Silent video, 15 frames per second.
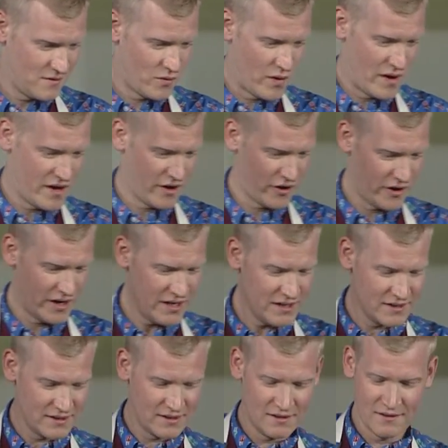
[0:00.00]
Well, there
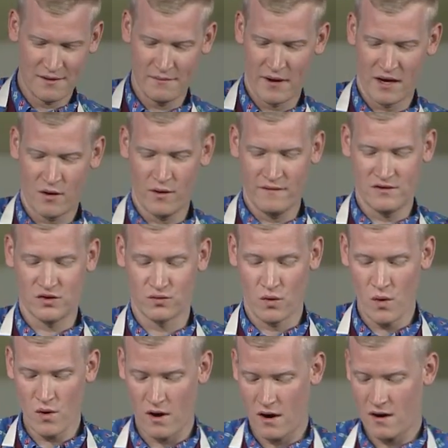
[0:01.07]
is a microwave
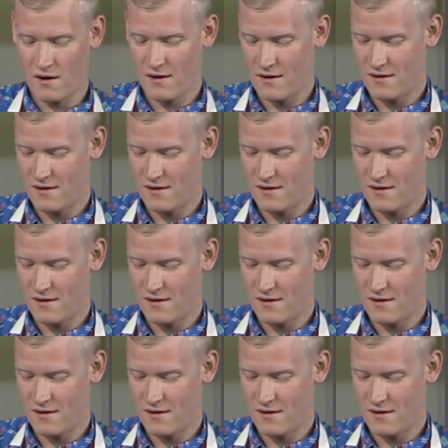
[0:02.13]
drawer.